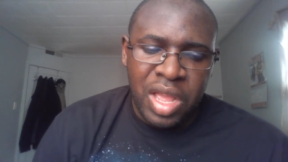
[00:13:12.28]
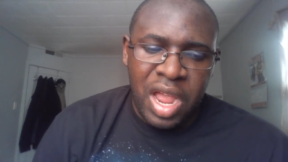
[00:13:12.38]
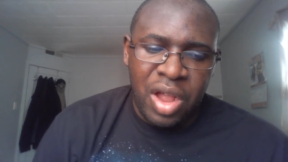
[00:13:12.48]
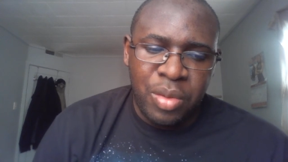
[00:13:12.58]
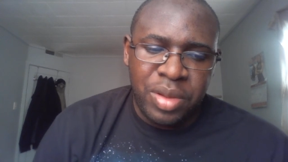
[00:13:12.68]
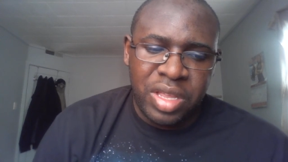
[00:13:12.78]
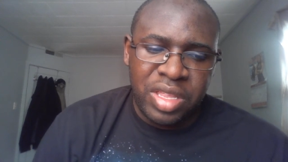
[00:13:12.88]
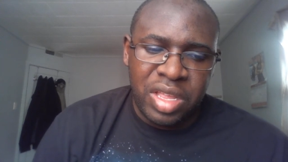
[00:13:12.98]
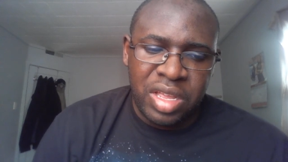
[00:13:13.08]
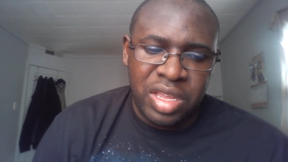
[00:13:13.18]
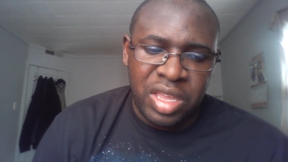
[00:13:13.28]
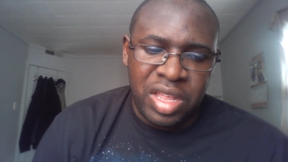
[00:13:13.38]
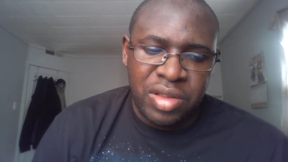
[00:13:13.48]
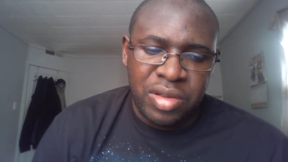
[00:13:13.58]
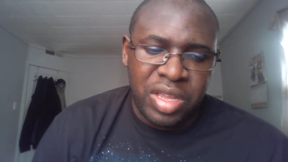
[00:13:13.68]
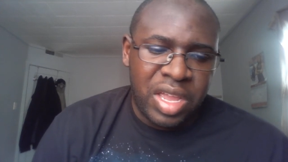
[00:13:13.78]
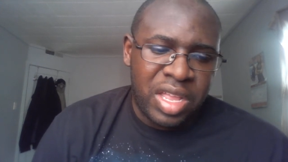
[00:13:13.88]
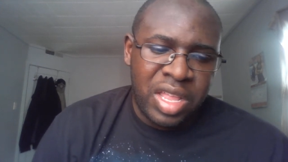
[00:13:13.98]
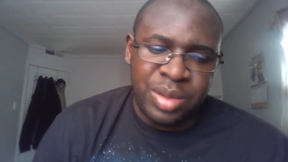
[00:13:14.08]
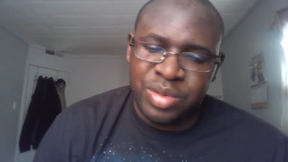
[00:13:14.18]
I hope we get together
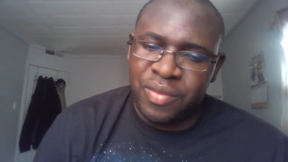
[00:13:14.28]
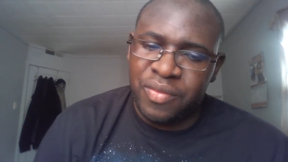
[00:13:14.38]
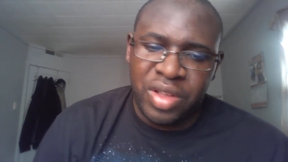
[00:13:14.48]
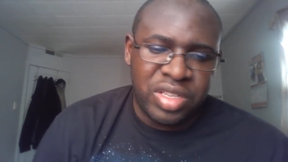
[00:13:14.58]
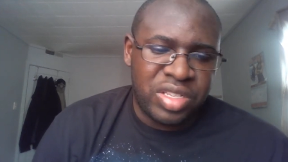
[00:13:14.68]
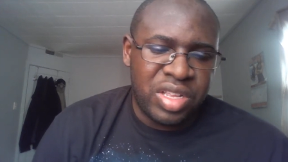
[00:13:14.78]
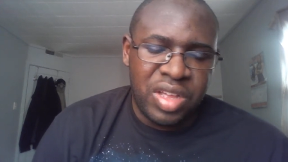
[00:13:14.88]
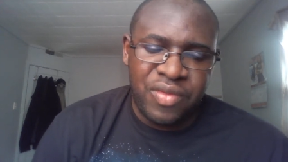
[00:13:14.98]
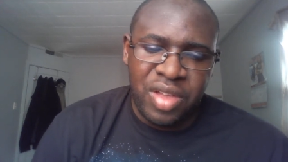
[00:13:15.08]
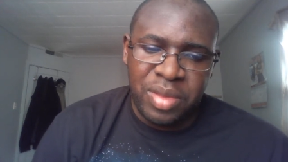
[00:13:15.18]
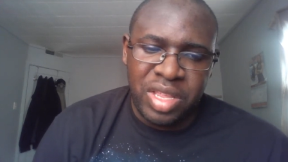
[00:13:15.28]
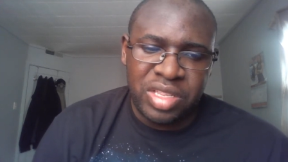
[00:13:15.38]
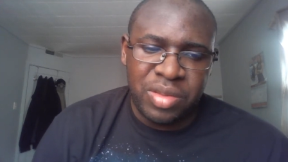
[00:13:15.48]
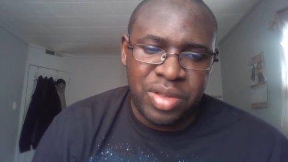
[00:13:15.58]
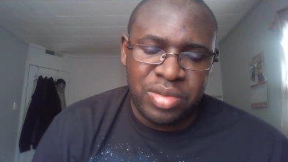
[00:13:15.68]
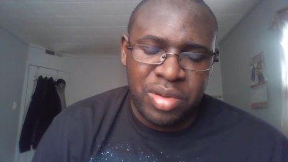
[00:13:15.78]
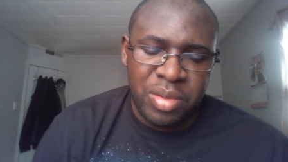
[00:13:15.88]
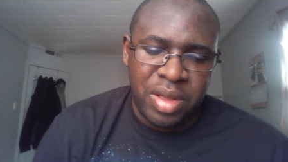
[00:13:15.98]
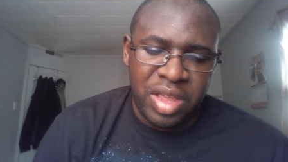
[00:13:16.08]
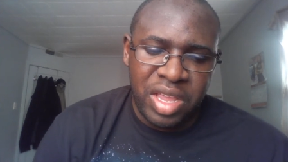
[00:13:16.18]
again, have some fun stuff. I mean, that's the best part
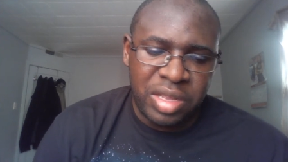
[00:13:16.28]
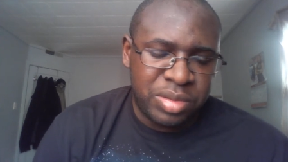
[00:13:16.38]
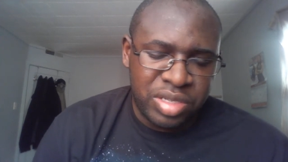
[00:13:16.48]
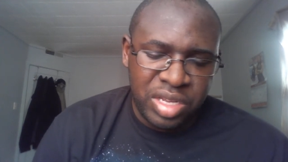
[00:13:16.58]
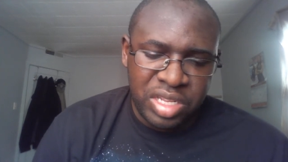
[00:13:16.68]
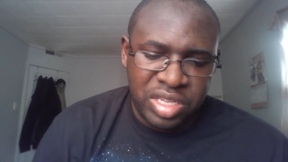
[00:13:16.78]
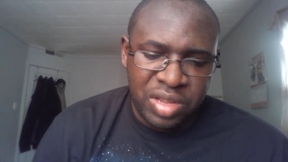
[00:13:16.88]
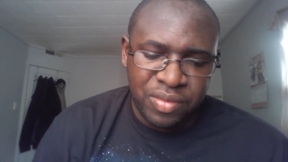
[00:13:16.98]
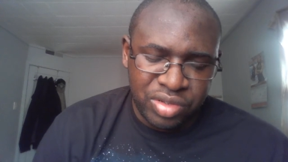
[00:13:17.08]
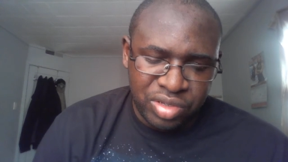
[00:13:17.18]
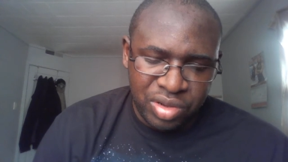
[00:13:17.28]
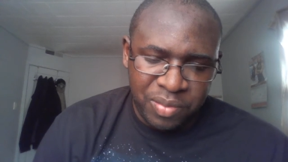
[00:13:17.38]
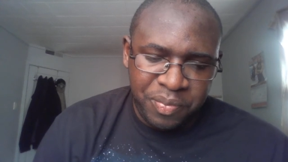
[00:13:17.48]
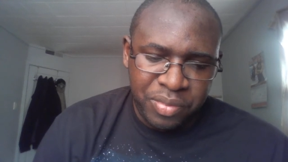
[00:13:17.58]
about AFC as ever. So,